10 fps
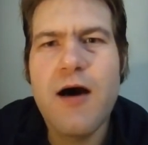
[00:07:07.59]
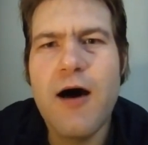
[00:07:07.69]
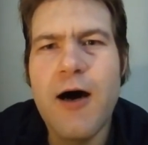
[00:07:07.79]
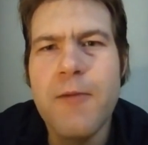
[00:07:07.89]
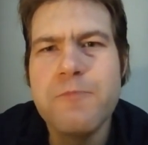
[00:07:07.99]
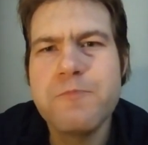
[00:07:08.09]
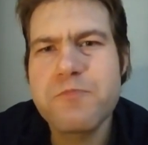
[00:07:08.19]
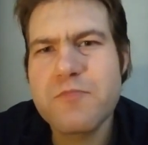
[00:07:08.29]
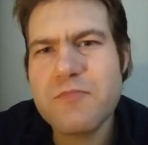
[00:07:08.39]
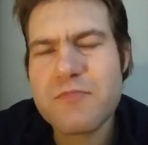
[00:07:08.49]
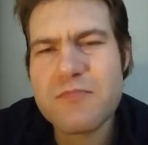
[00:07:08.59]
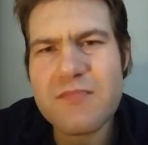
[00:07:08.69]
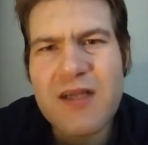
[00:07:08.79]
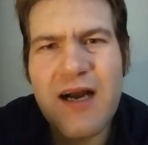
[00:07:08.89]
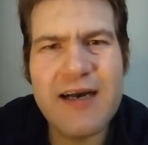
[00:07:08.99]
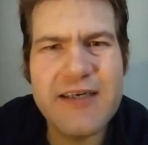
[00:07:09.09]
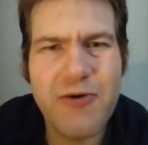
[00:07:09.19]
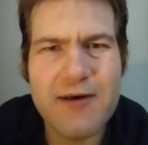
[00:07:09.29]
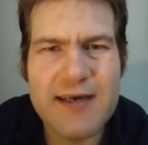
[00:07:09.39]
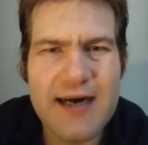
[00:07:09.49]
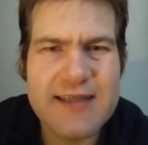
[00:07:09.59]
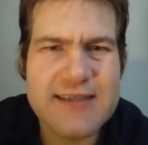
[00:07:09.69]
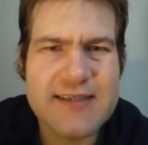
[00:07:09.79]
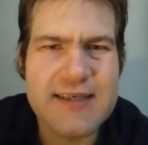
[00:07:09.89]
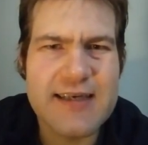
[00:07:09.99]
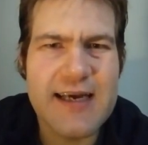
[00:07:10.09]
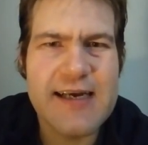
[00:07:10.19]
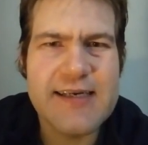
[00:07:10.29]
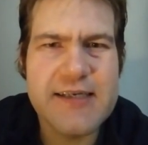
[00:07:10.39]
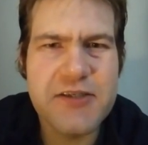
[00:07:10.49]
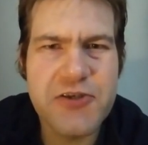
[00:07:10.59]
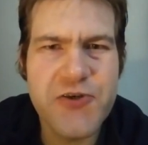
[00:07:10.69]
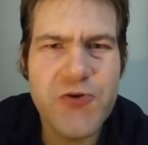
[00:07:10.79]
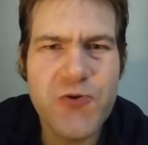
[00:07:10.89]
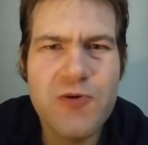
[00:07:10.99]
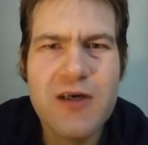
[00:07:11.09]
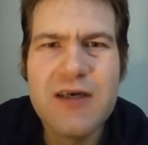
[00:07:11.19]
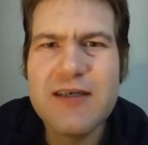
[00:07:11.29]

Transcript: Um, I know a guy that's like 82